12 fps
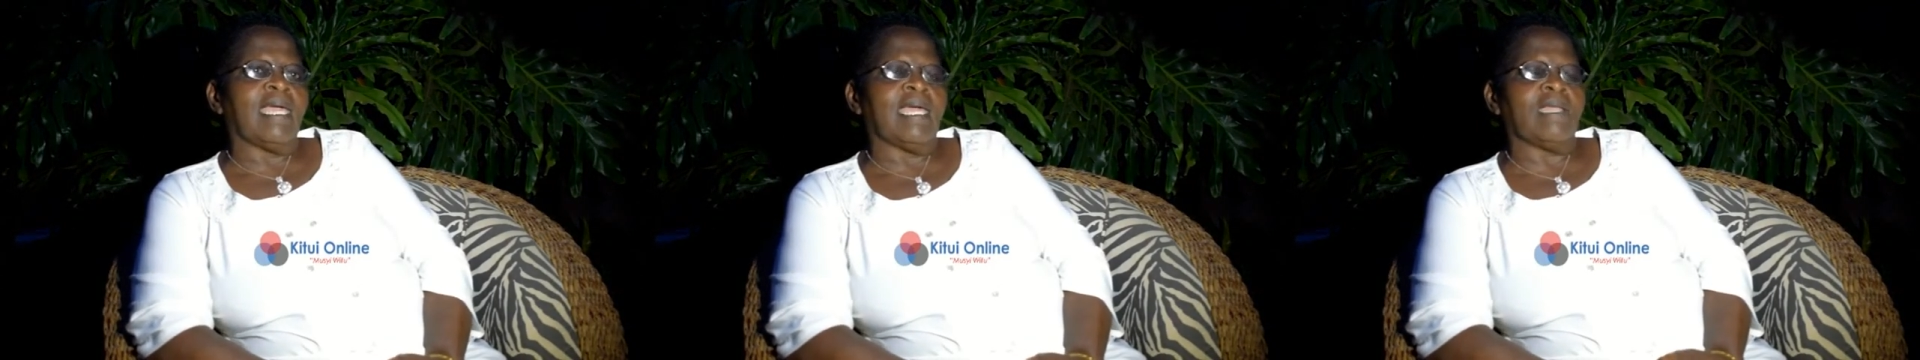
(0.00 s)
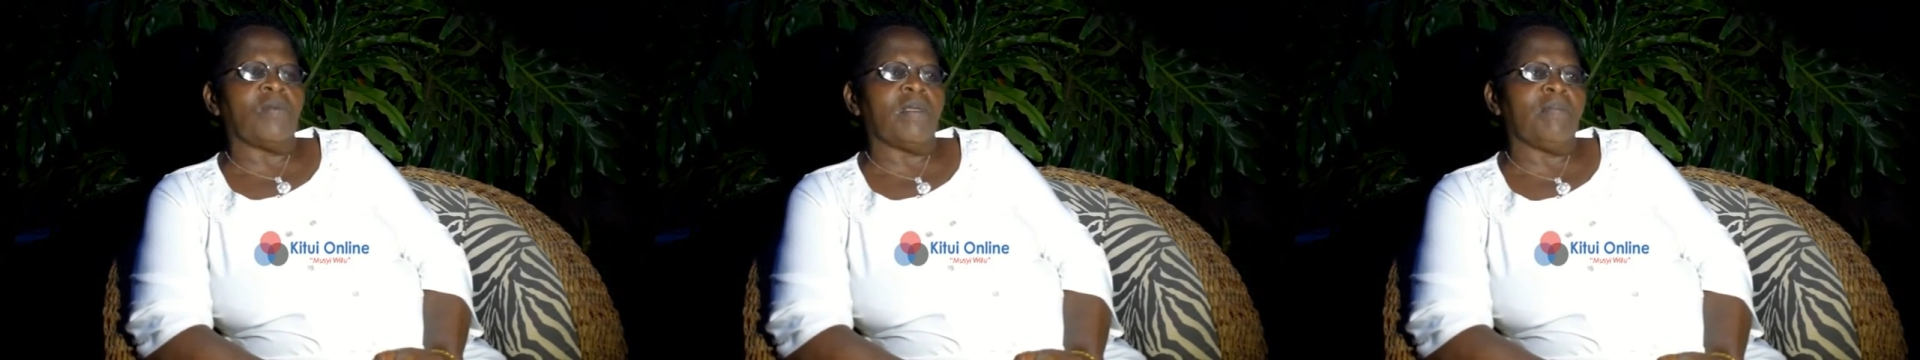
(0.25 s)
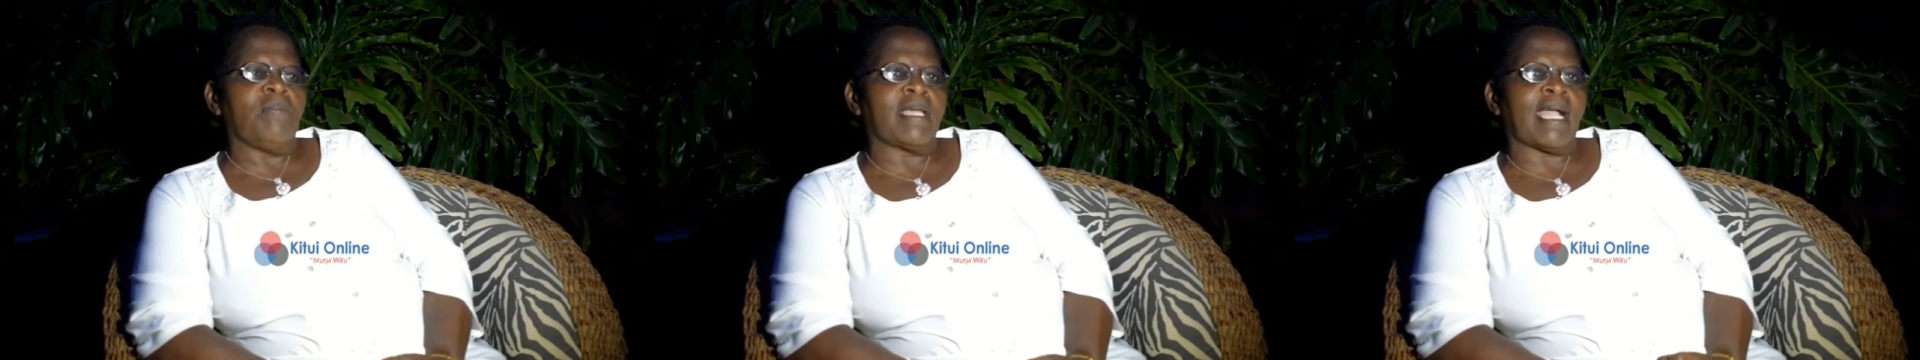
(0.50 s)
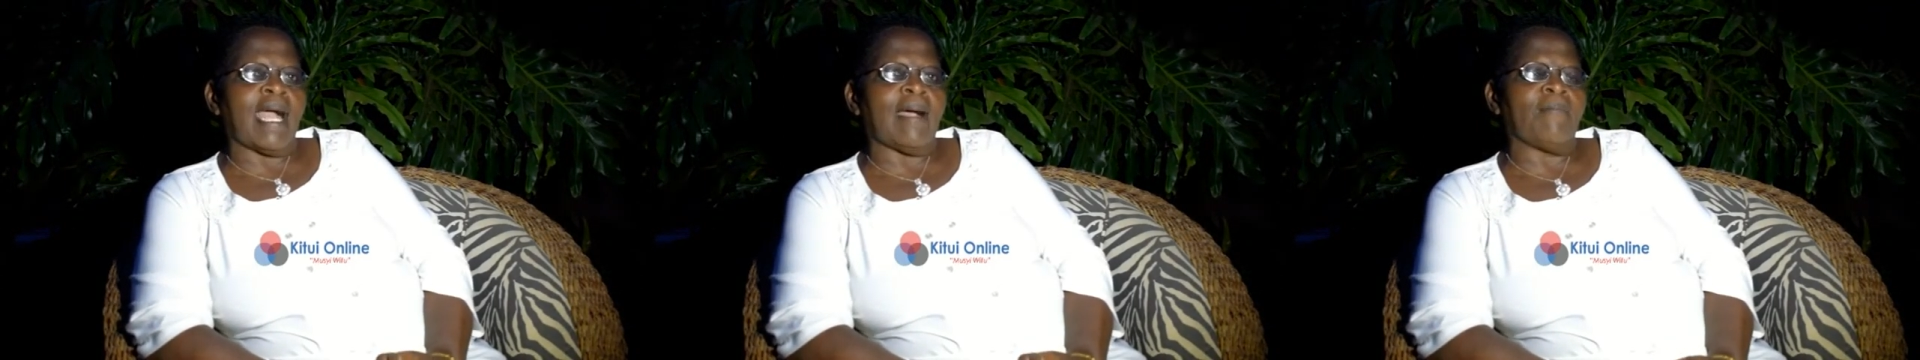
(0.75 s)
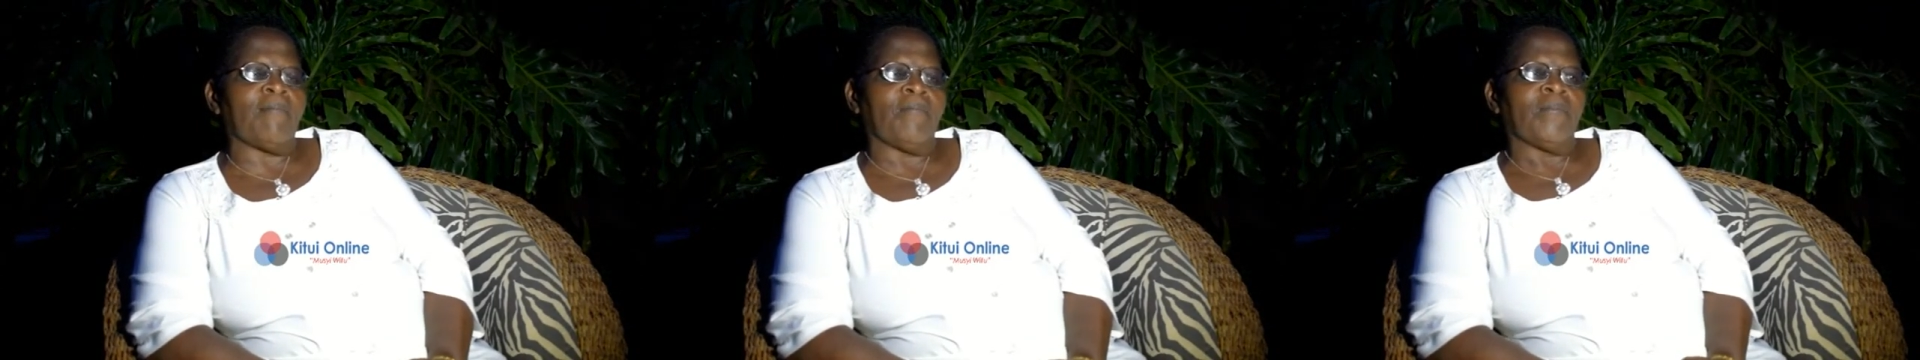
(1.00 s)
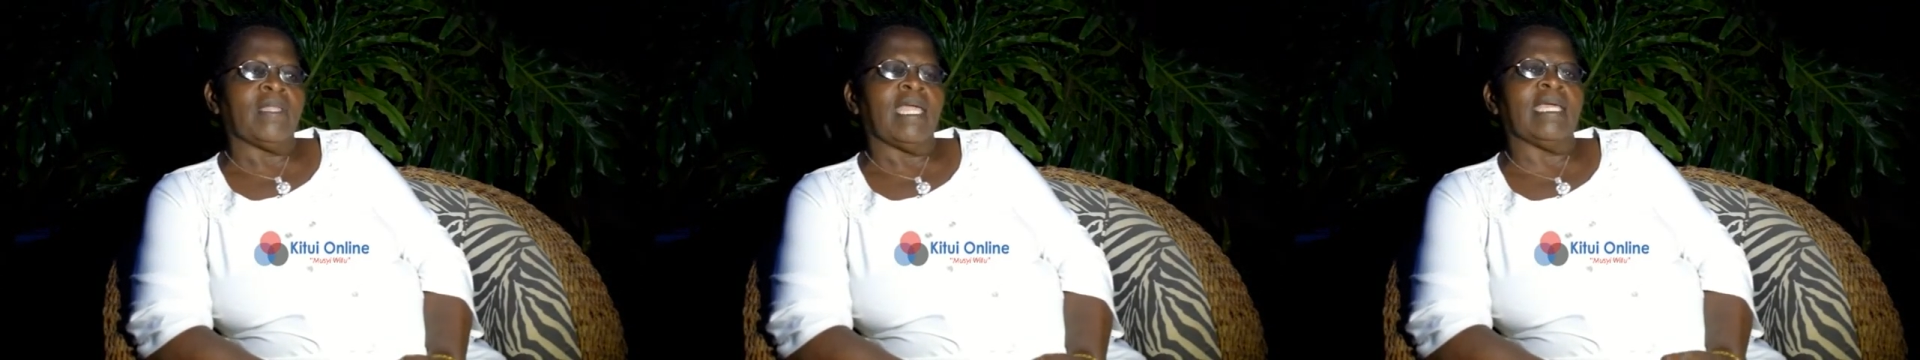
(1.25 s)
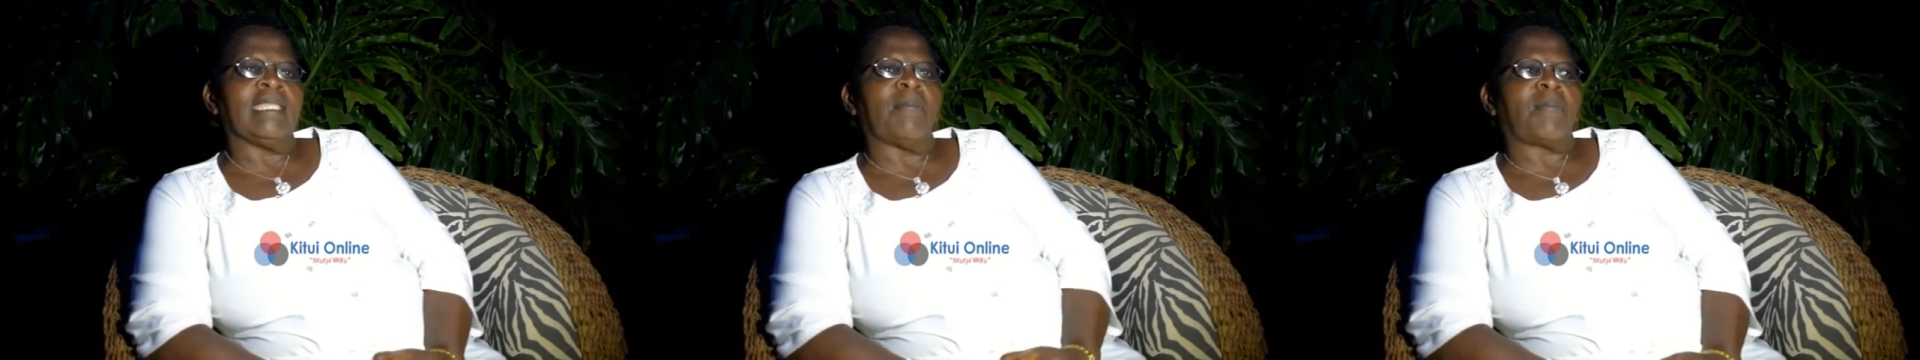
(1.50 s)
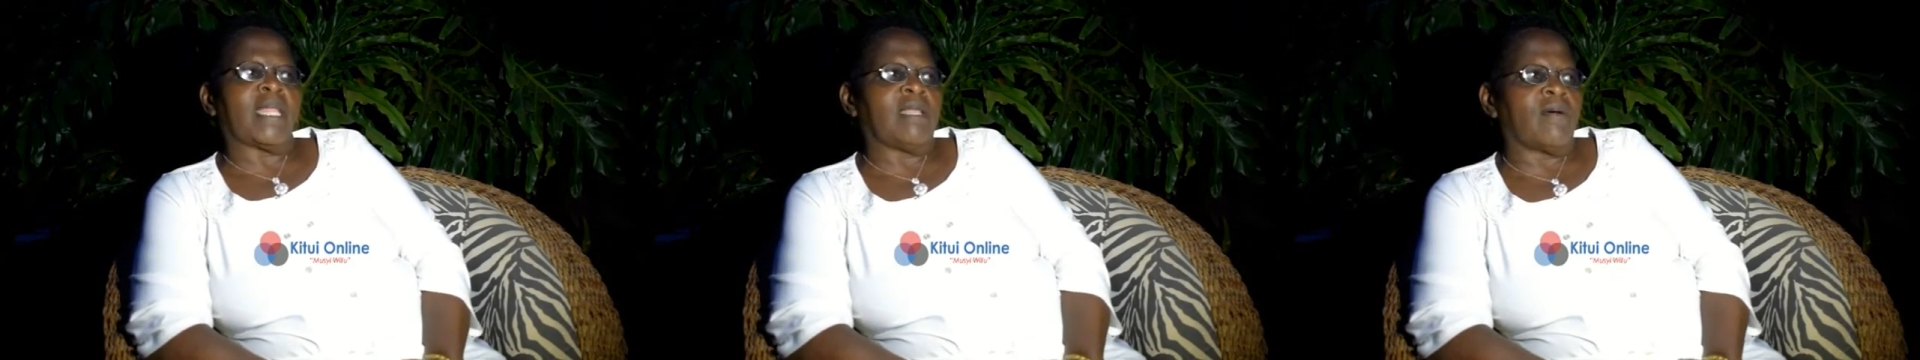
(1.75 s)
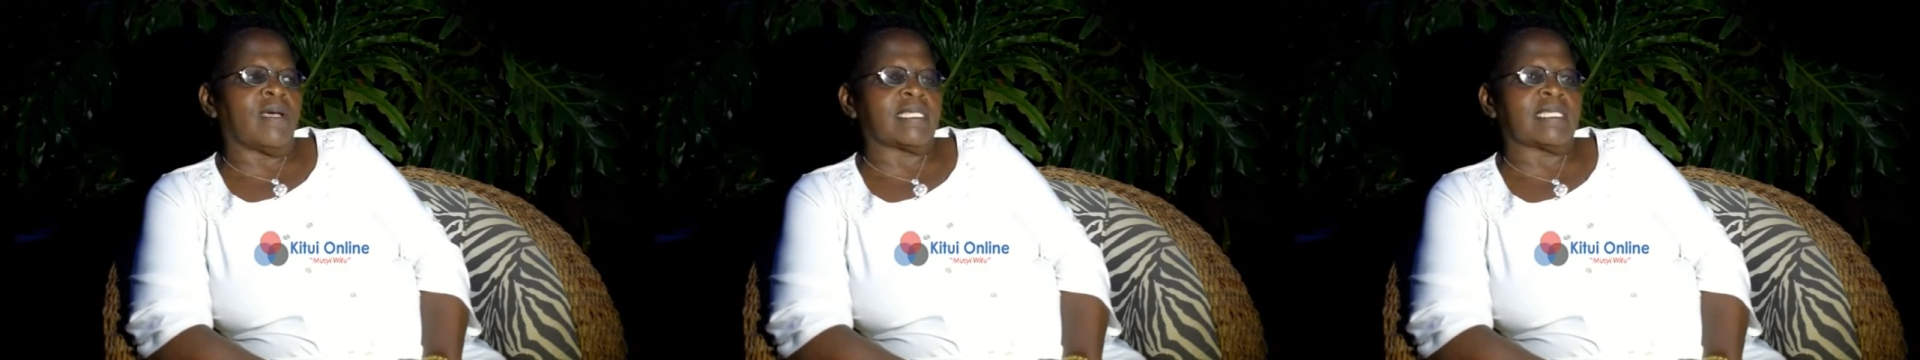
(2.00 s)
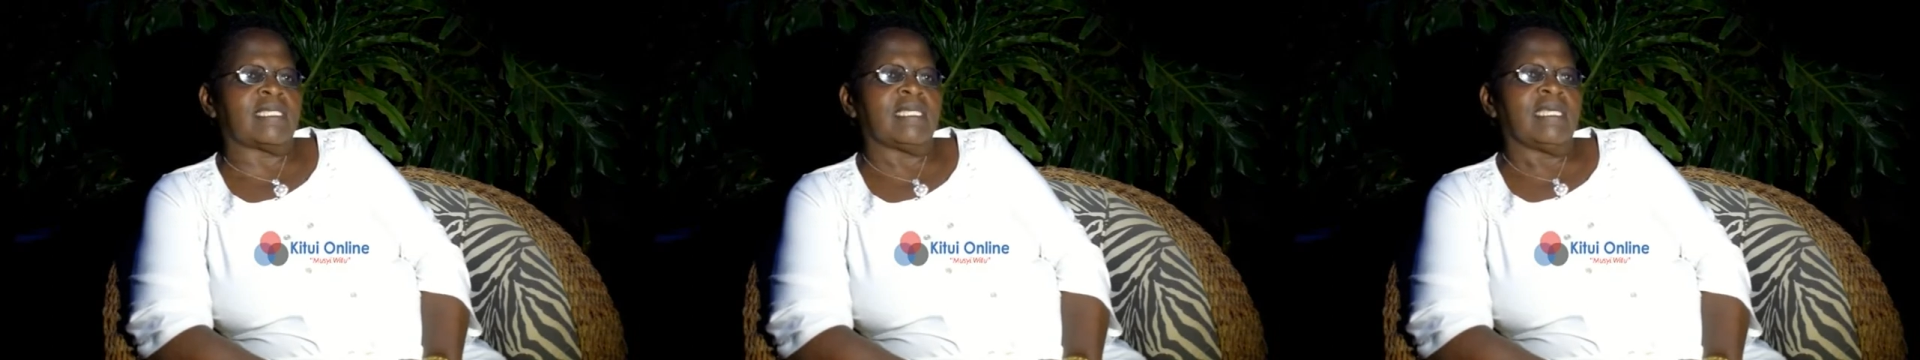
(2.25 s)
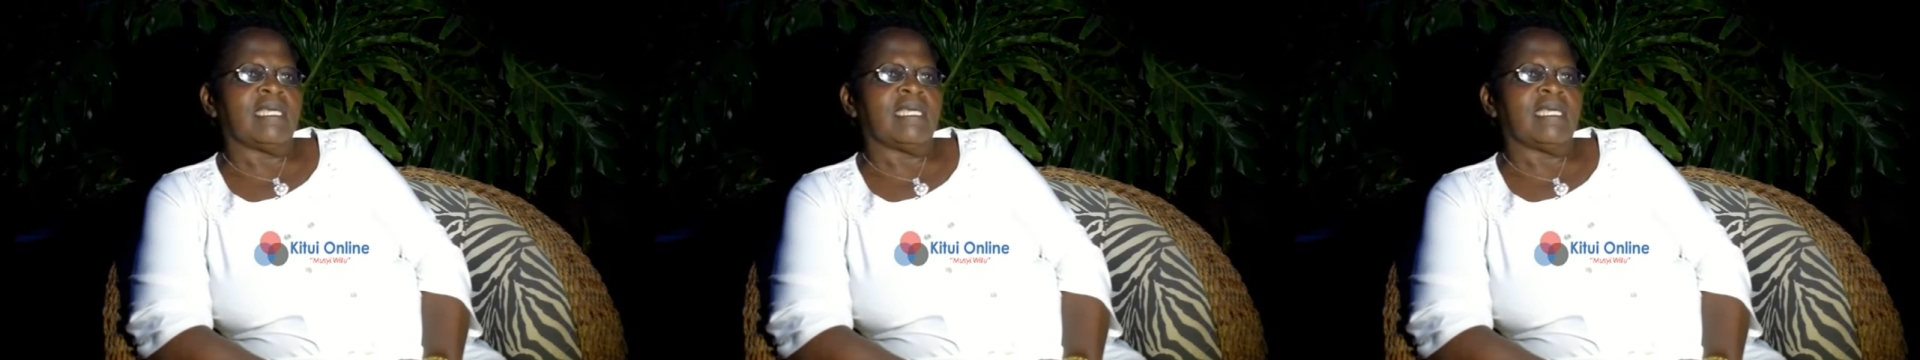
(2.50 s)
and we become entrepreneurs.